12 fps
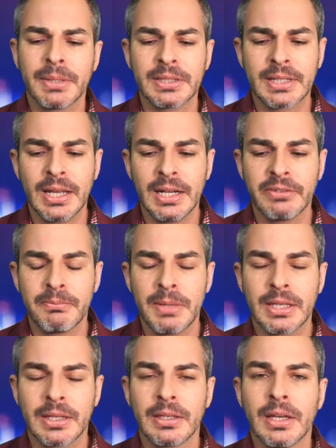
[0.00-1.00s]
but kind of
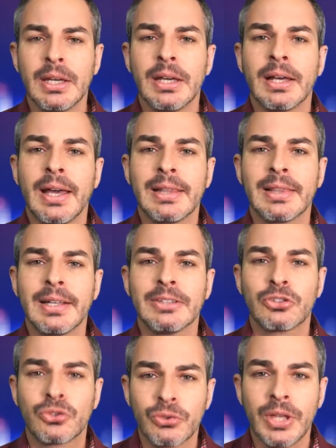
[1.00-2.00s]
making
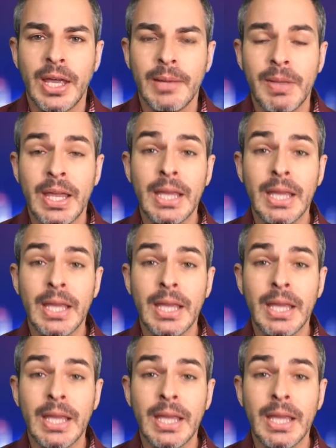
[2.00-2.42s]
headlines today.